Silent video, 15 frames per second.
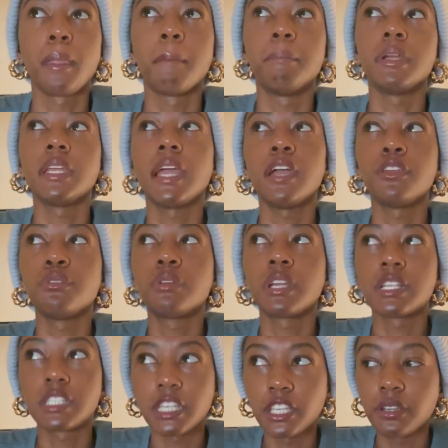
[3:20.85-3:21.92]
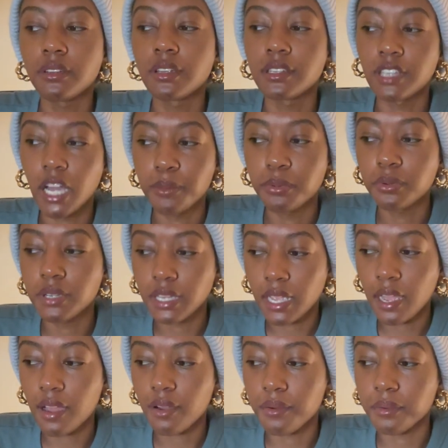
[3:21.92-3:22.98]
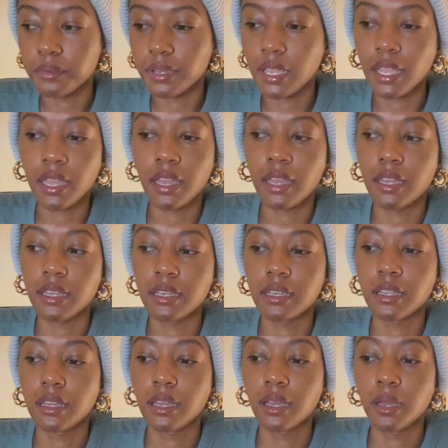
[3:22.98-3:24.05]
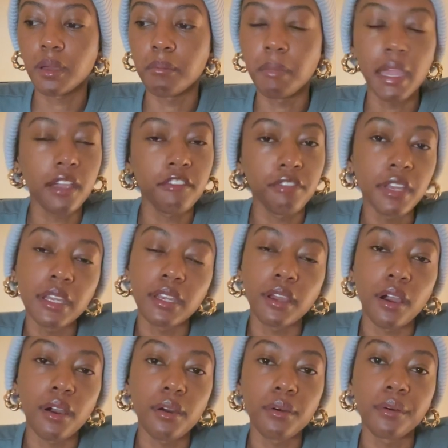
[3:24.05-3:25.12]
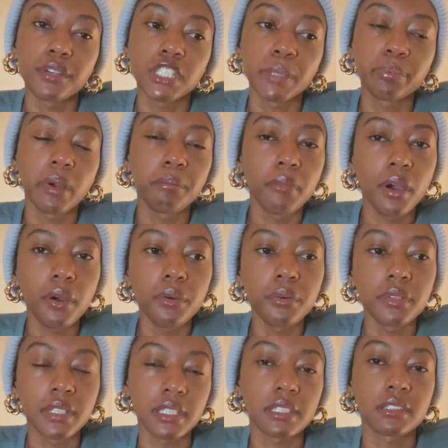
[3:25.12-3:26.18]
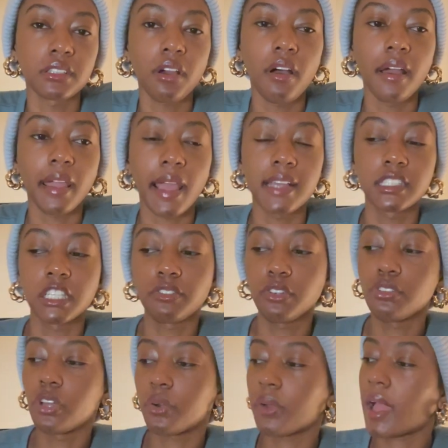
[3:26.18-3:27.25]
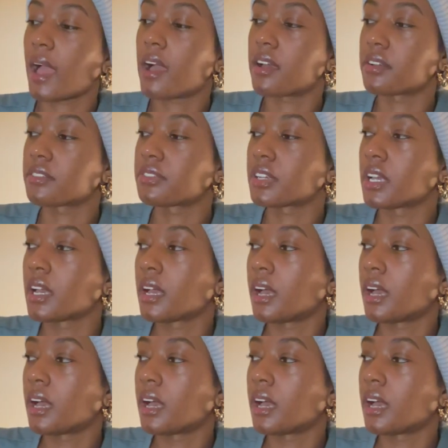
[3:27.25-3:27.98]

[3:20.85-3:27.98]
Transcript: but yet you continue to double down and make a video to promote this song as if you don't have